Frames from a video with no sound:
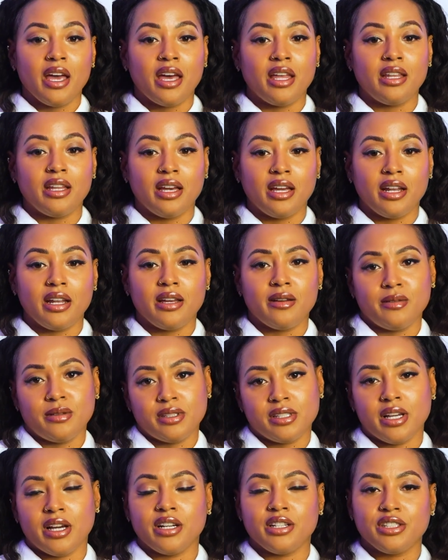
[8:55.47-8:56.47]
And then he
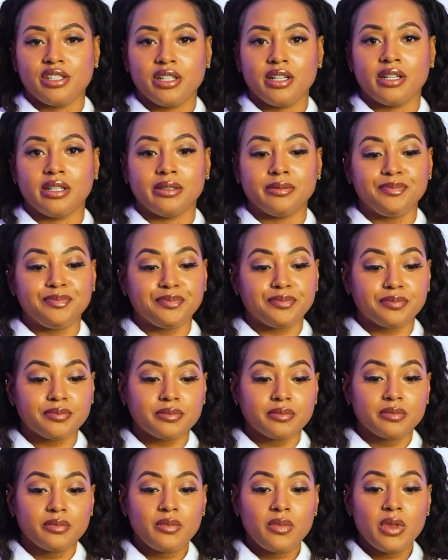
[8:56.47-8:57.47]
was like, sure.
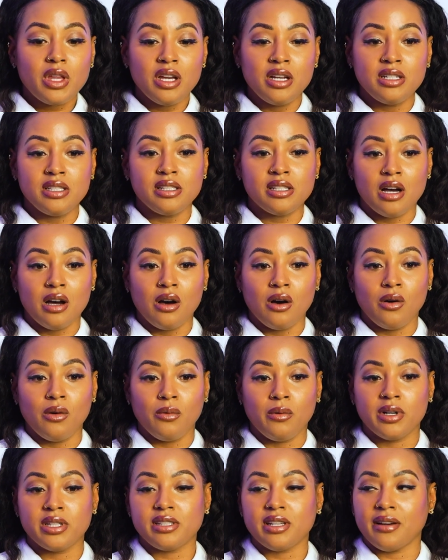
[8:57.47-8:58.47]
And so
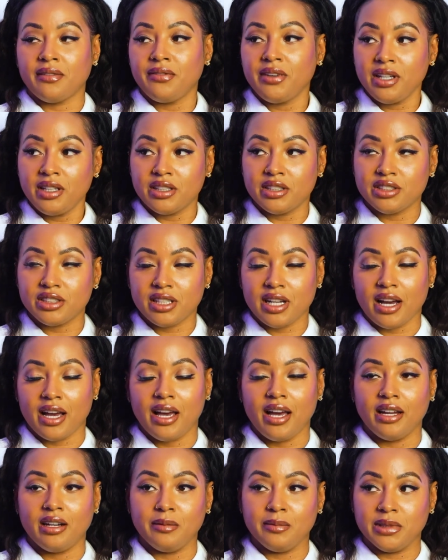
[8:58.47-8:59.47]
once I finished, I
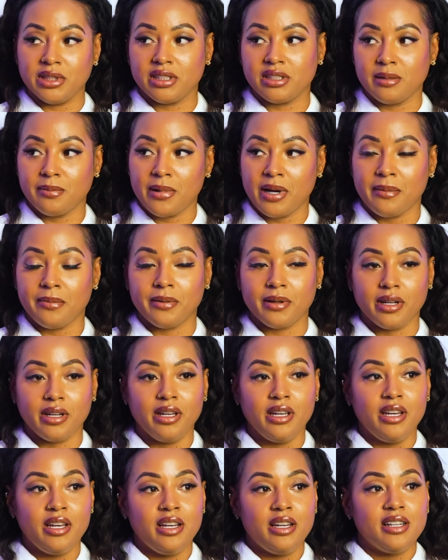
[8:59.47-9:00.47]
had him list the property.
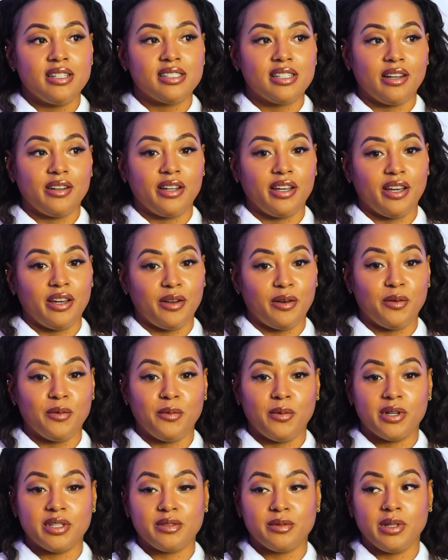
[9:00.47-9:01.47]
So then
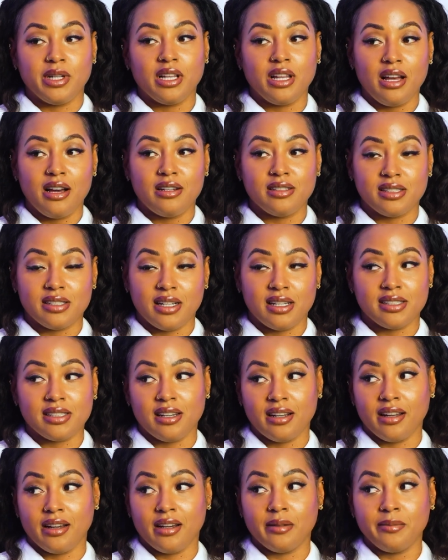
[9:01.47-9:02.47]
once we closed and I
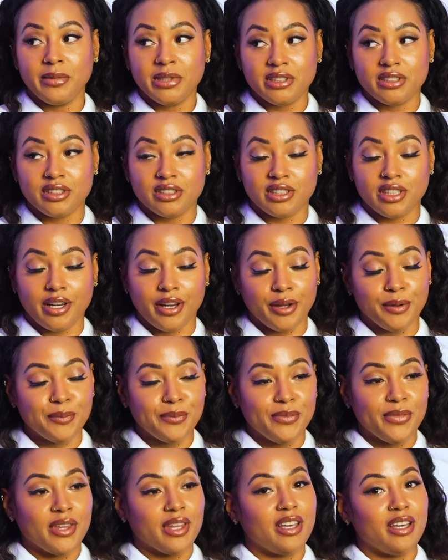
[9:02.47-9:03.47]
saw that commission check,
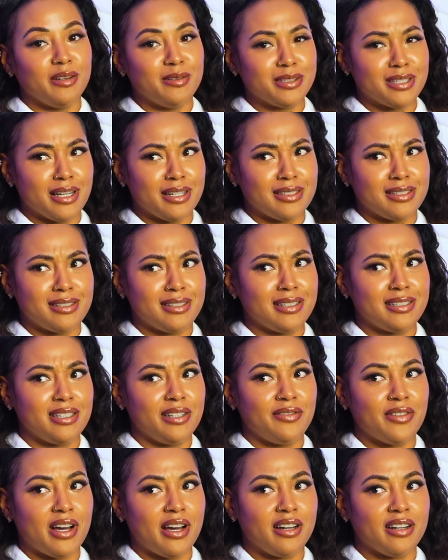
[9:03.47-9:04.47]
it was like
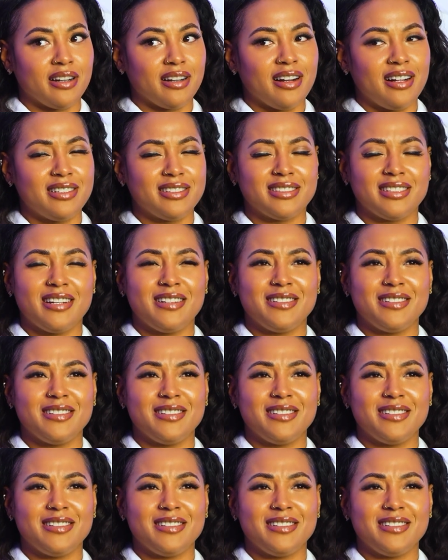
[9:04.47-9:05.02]
$6,500, and